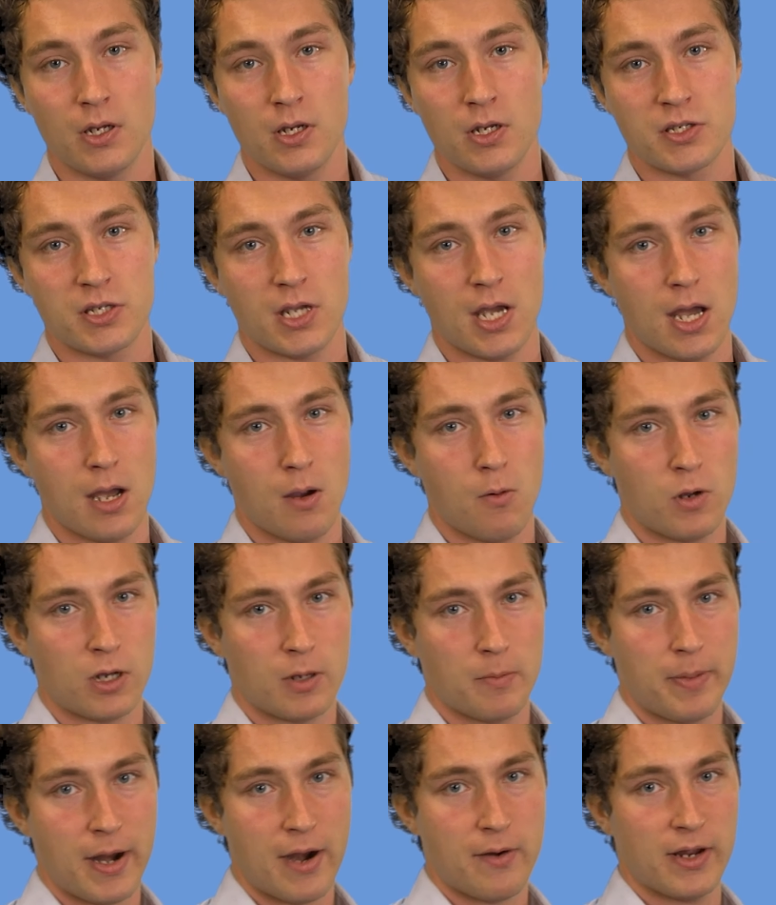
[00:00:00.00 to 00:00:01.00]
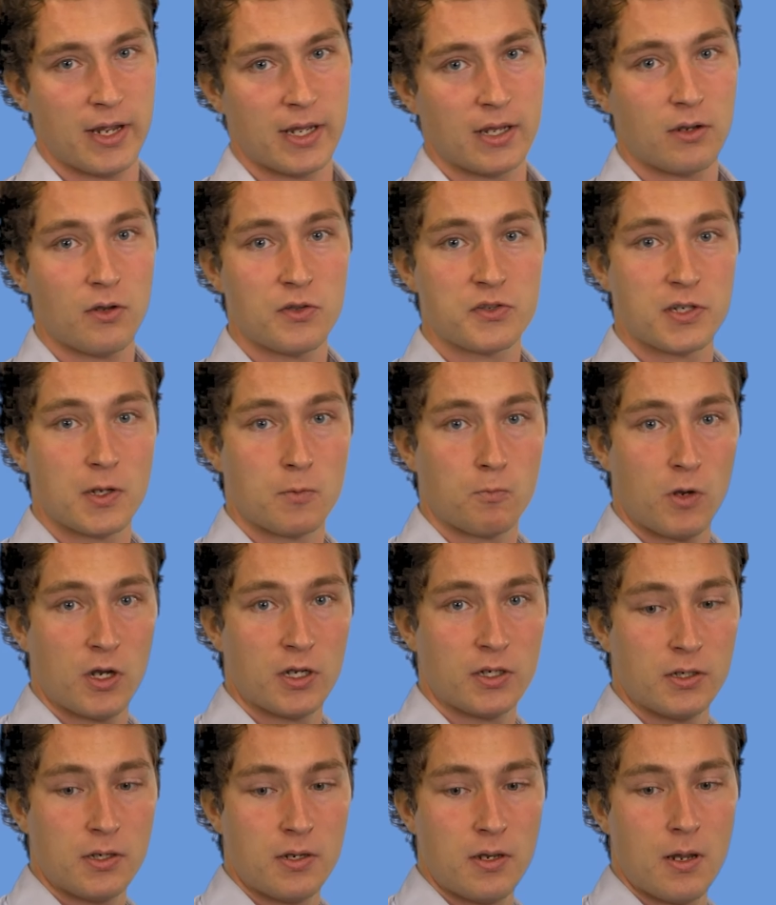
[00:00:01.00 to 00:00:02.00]
So we're comparing consonant
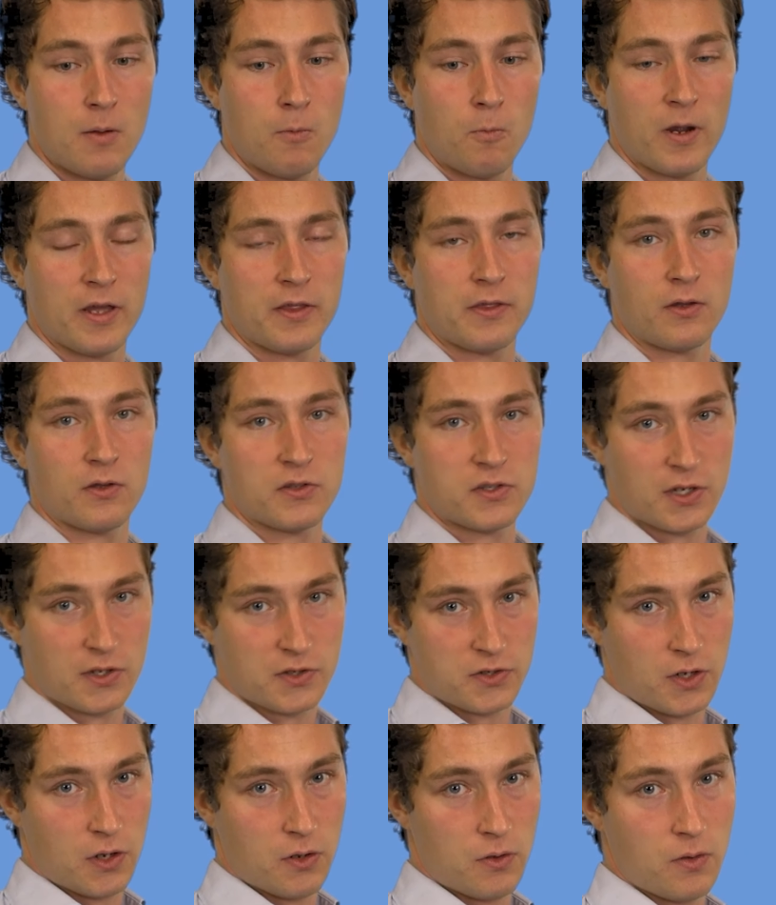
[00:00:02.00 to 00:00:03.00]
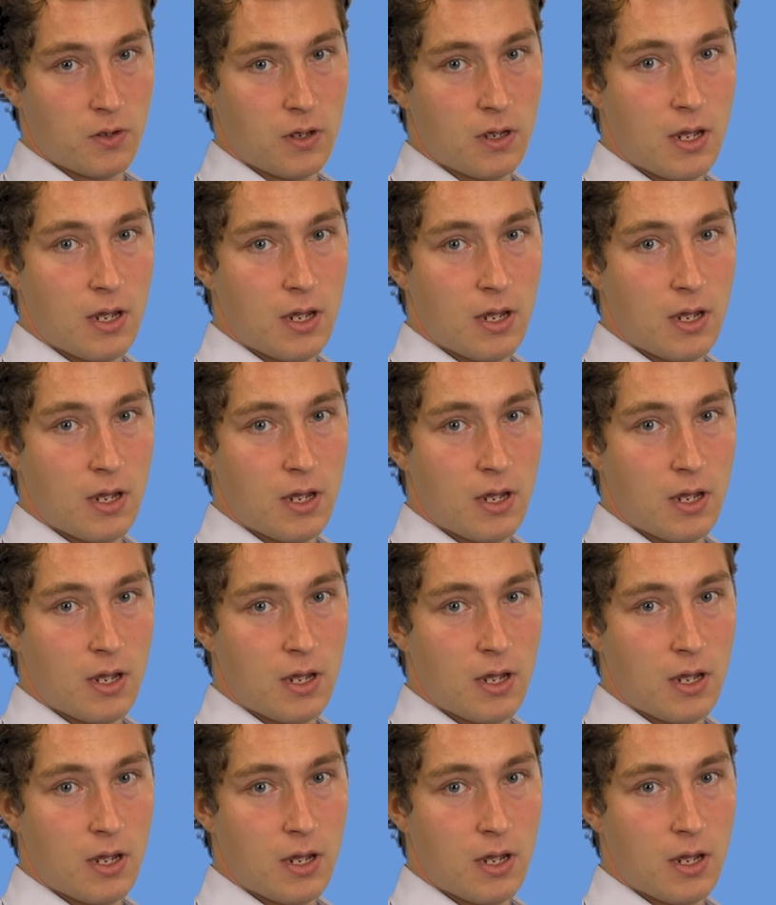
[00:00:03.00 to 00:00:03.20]
1 with consonant 2